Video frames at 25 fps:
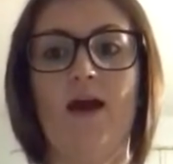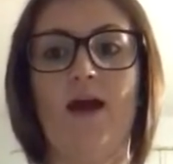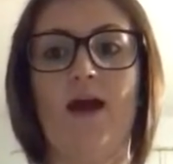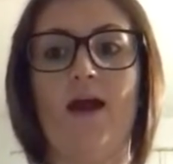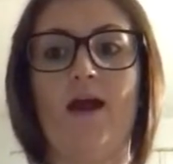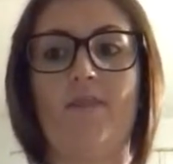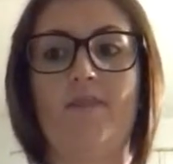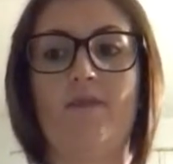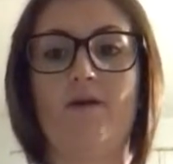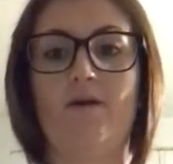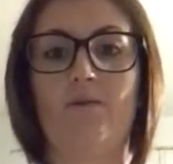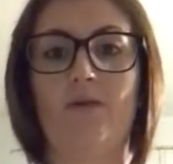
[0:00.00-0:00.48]

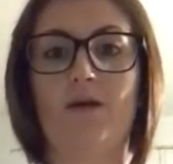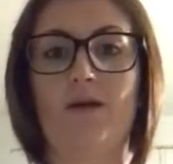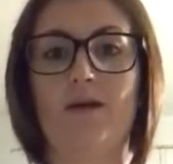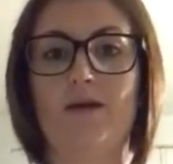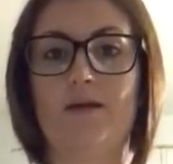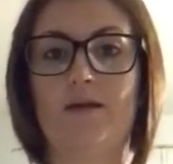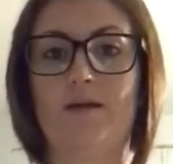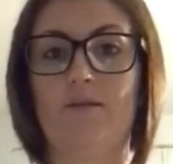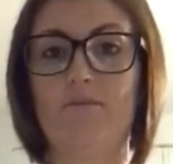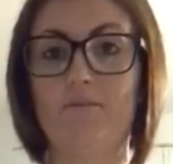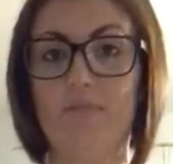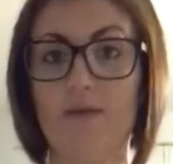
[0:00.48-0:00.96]
and then we
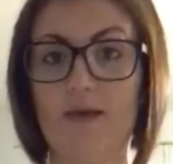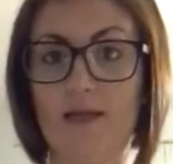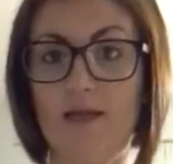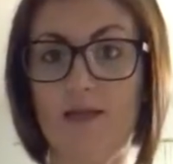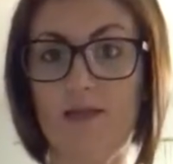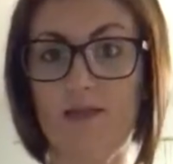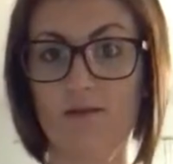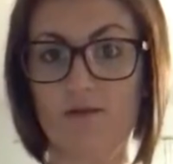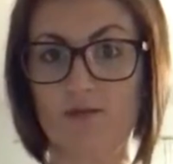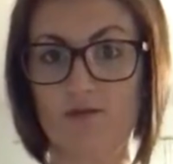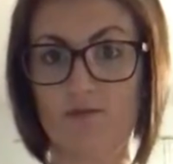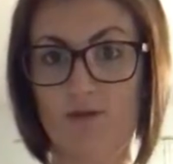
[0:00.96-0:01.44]
end up
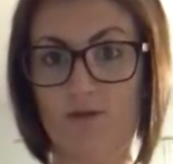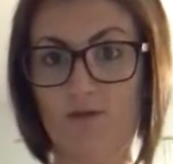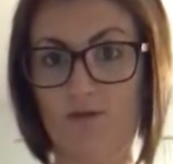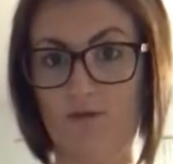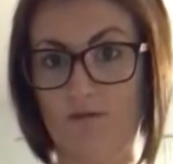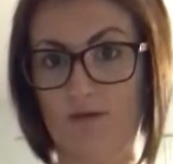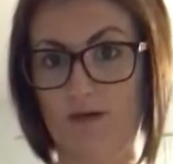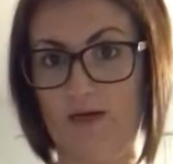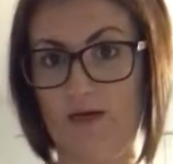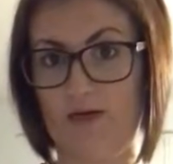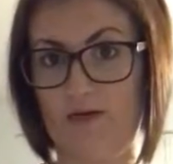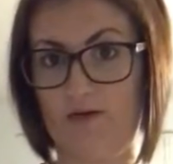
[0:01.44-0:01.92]
meeting those people
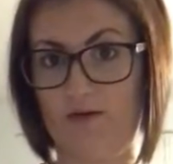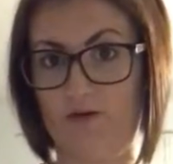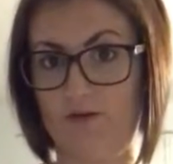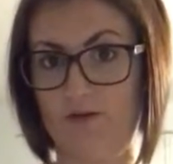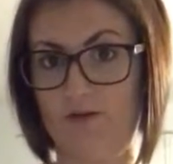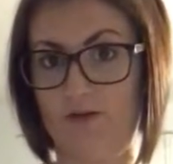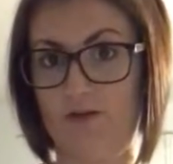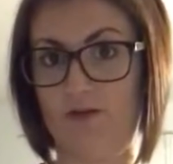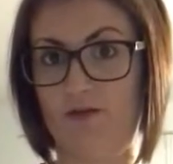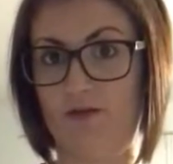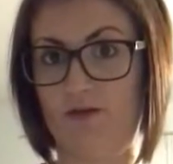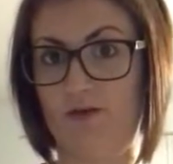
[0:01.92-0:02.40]
back
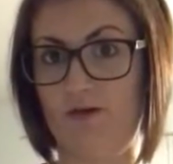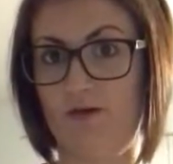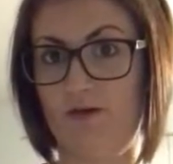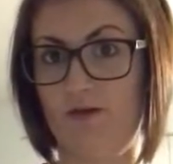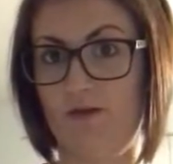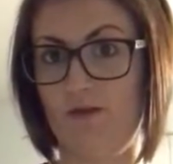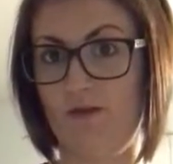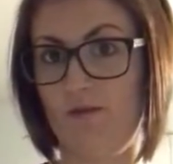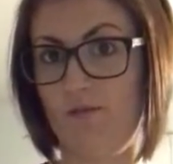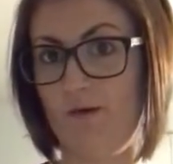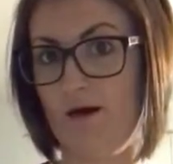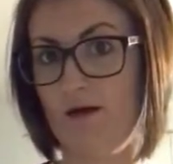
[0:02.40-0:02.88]
on
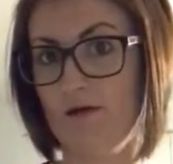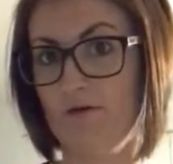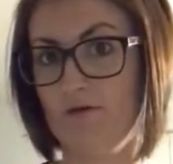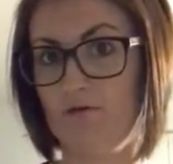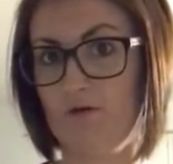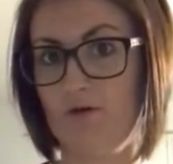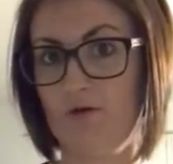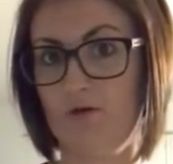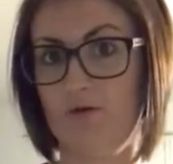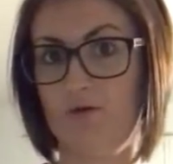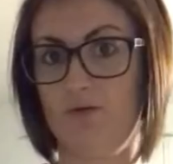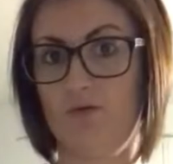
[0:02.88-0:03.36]
the
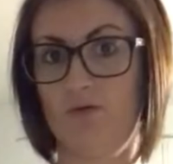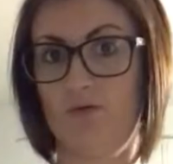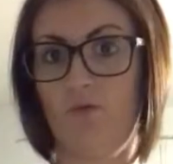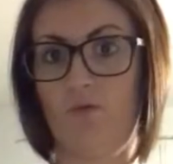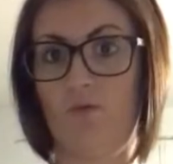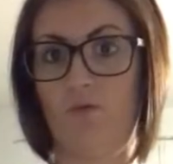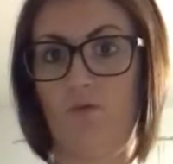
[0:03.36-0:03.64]
battlefield,